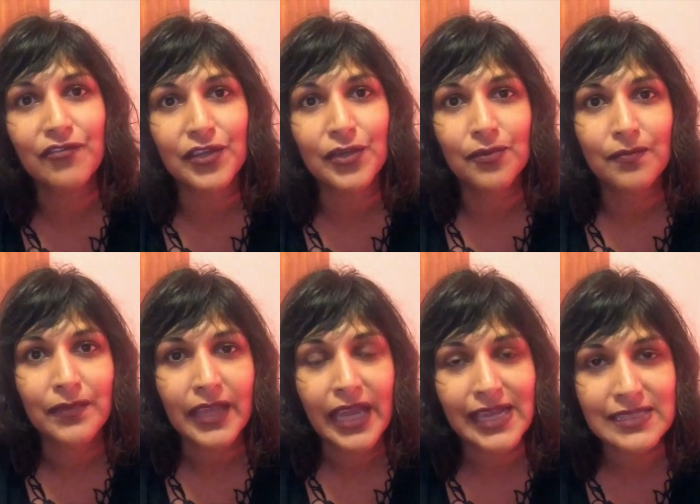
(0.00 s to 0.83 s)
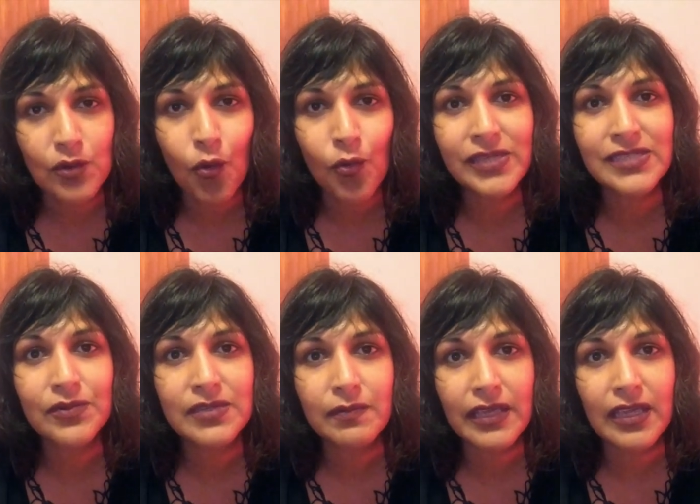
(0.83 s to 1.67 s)
for you. It's always going
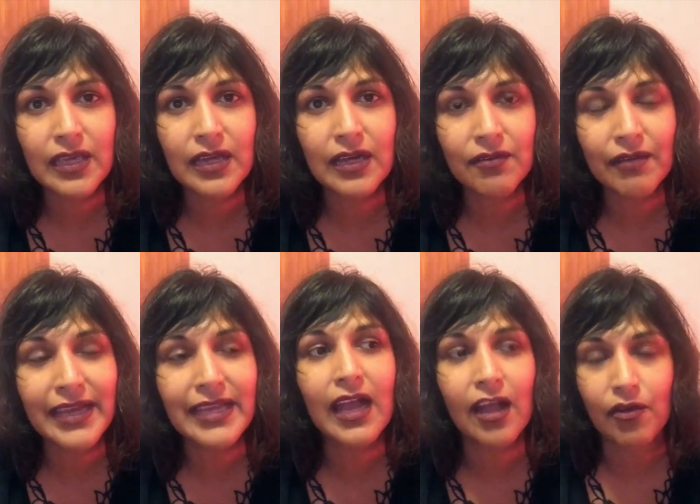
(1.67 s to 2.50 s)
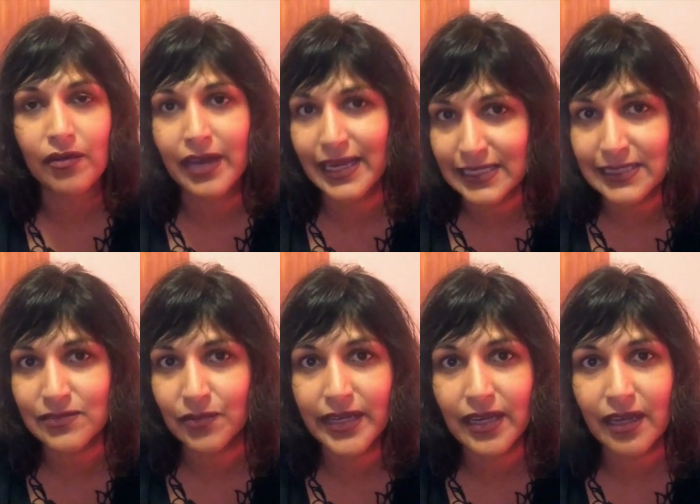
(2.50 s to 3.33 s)
to be right now, at least
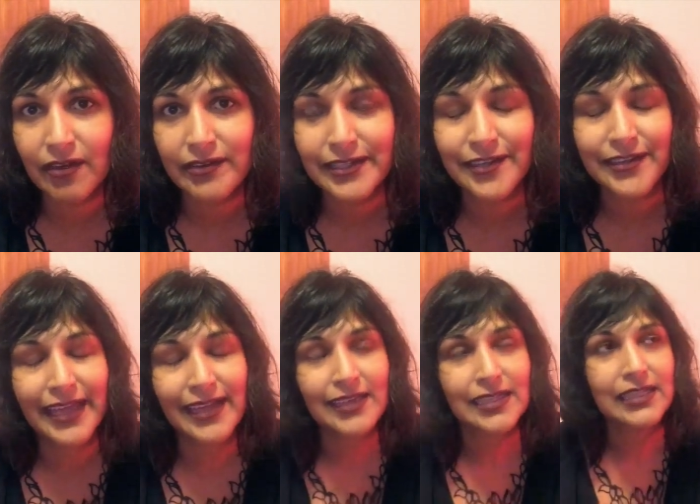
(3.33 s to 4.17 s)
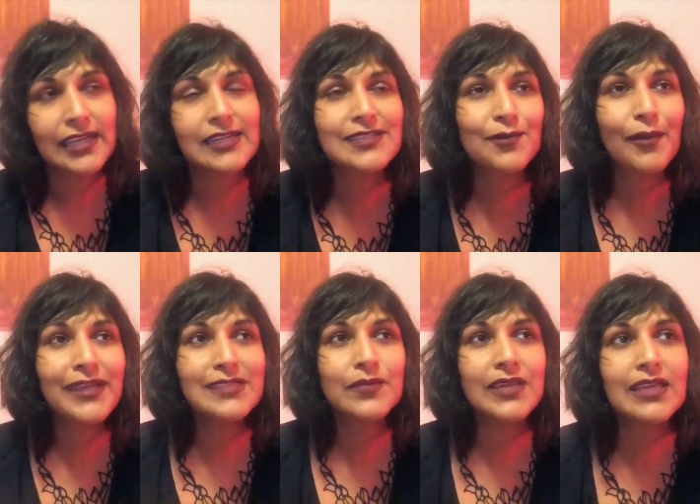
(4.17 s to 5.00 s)
right now, okay? It's going
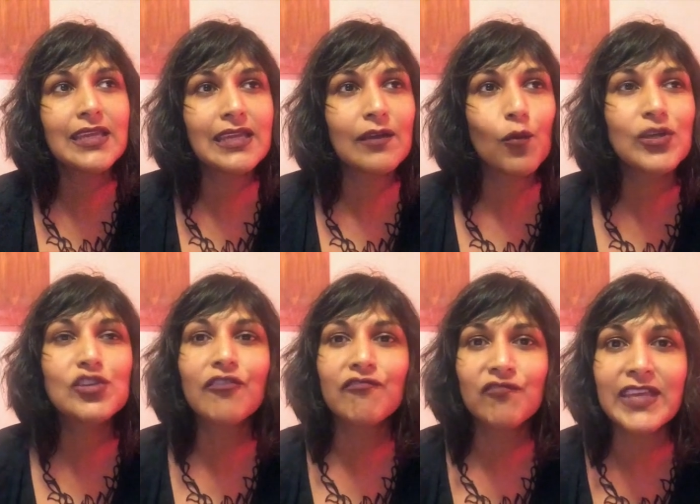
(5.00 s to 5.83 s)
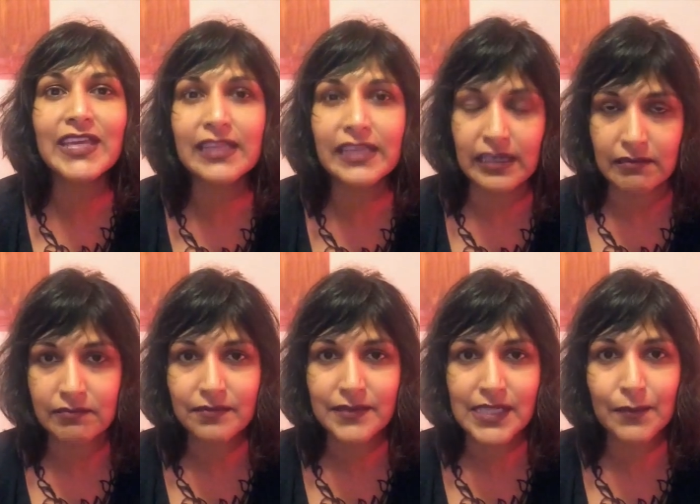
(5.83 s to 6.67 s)
to be what you're feeling.
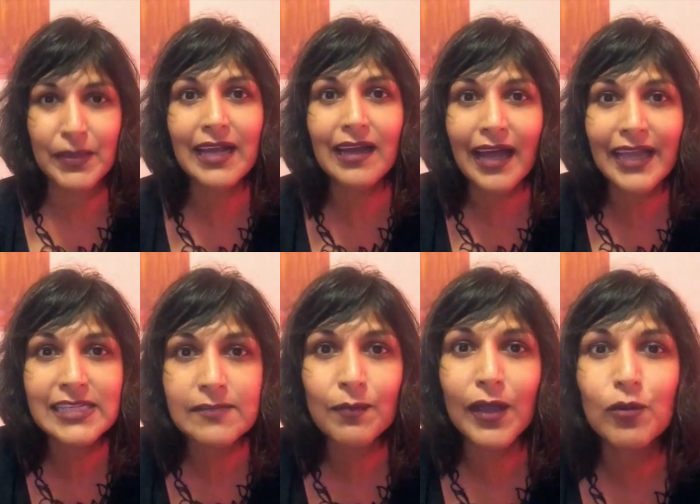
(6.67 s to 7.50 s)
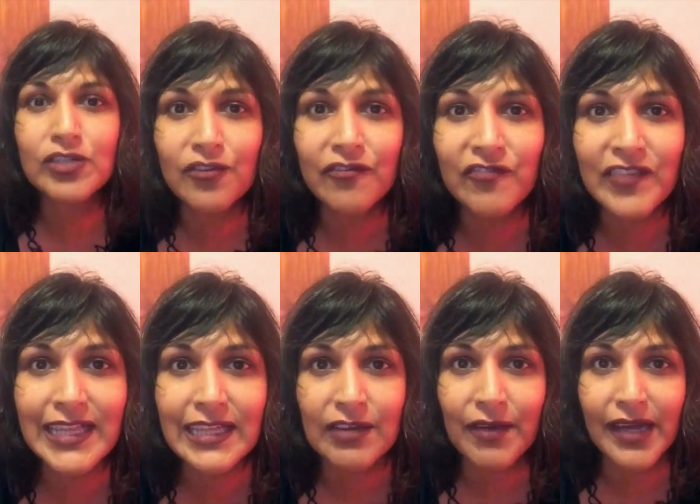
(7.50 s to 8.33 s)
Be guided by what you're
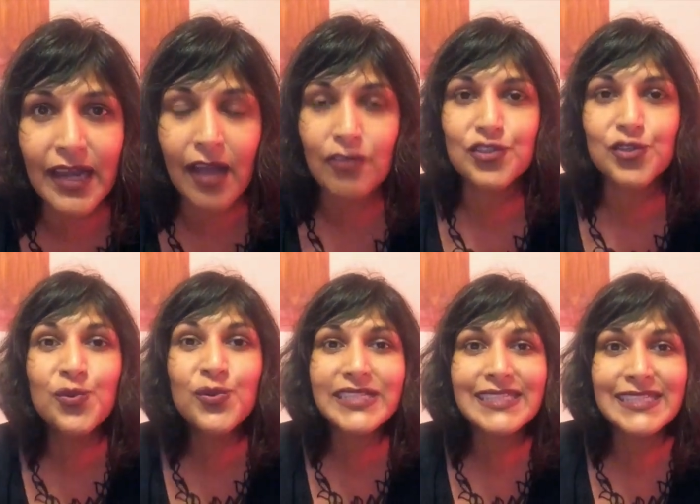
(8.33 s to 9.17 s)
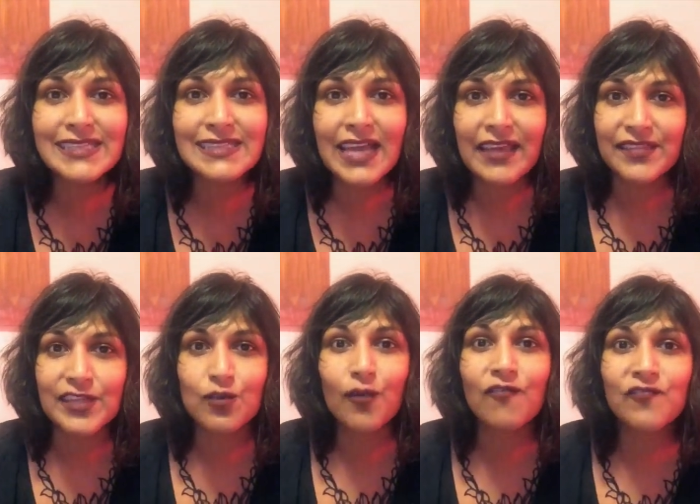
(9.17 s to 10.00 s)
feeling right now. Do what it is that
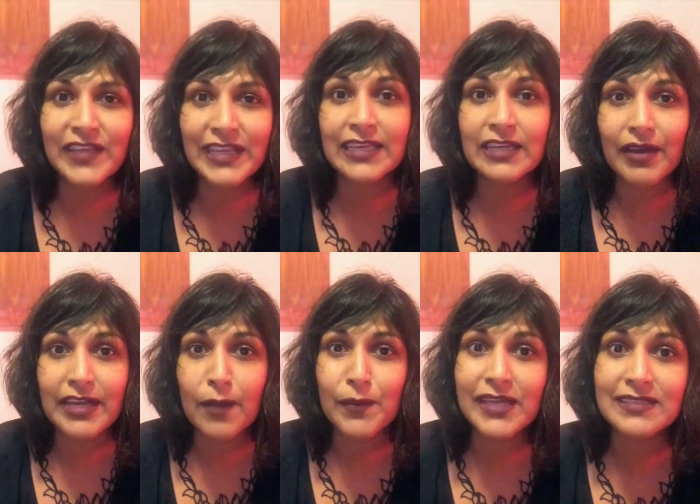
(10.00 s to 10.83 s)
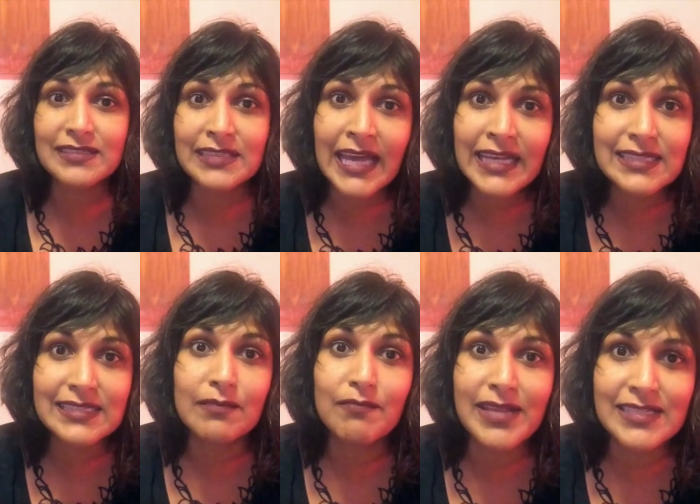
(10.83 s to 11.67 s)
you're feeling right now because that is
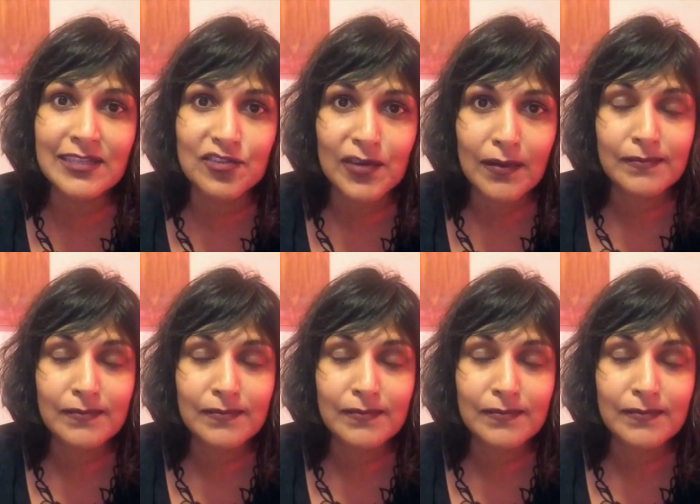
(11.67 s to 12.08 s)
the message